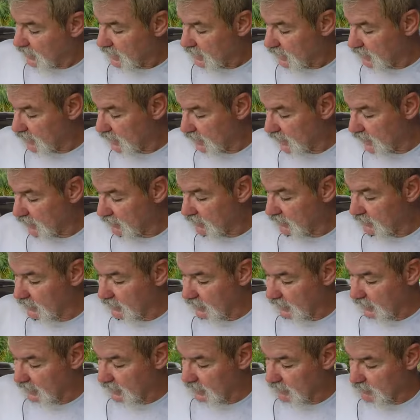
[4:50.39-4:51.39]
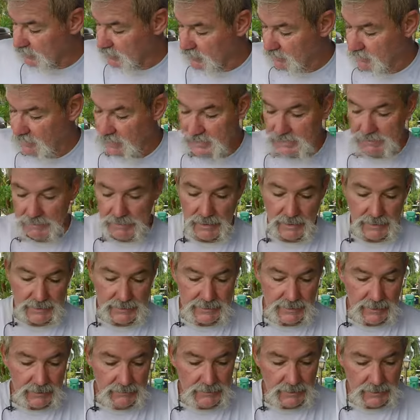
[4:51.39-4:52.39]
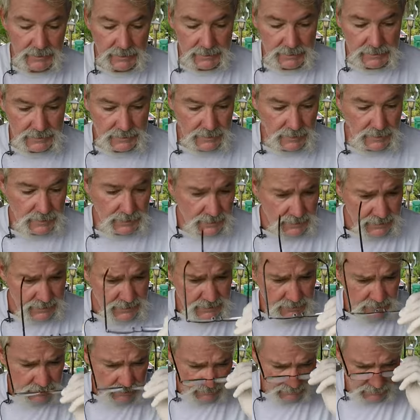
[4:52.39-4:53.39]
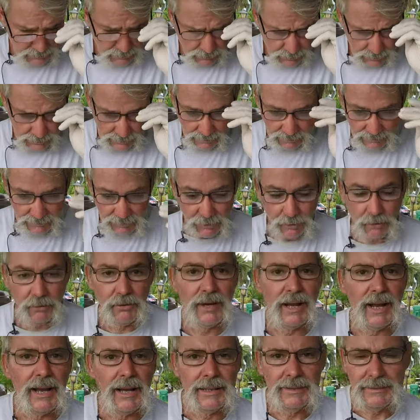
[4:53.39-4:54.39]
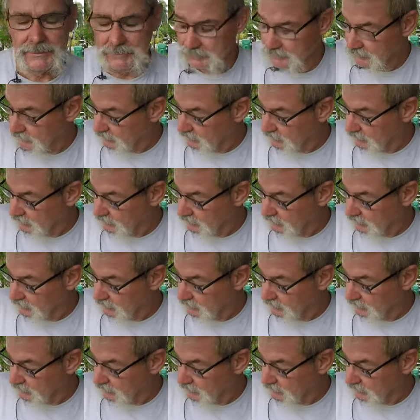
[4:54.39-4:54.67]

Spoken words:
And then I got to put my specs on because I got to see what I'm doing. I'm an old guy.